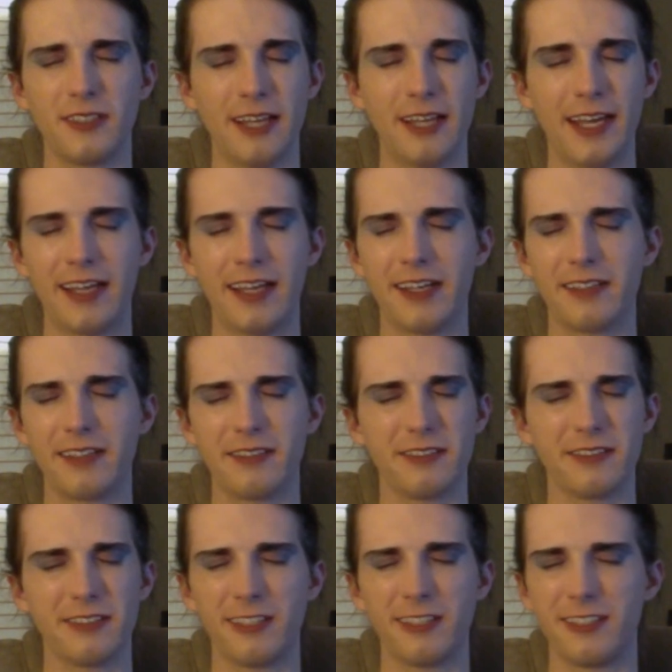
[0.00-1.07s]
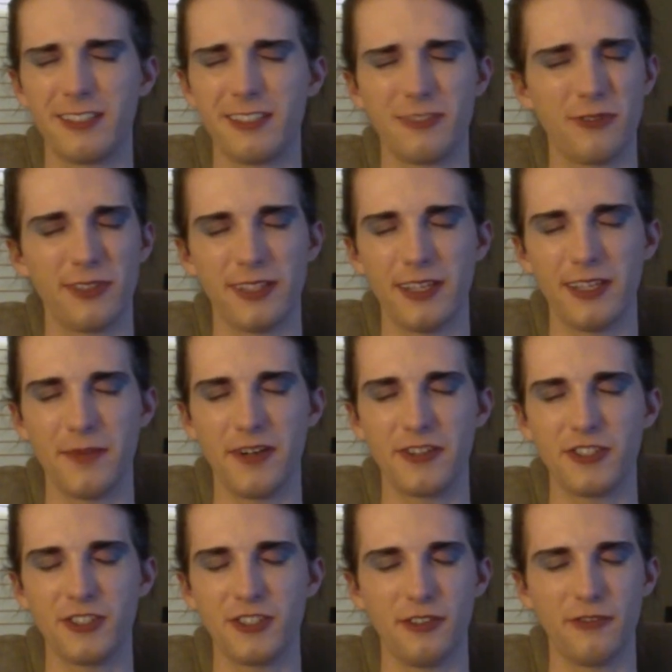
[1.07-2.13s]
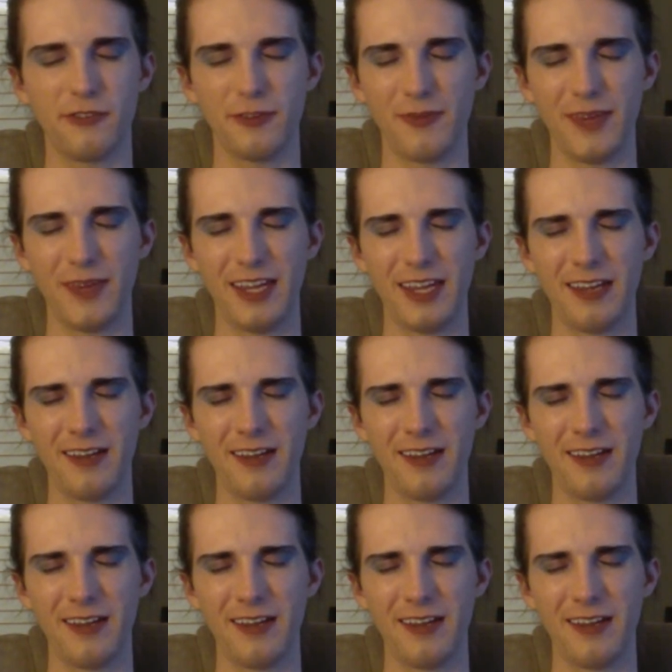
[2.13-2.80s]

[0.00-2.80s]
it's really emotional for me.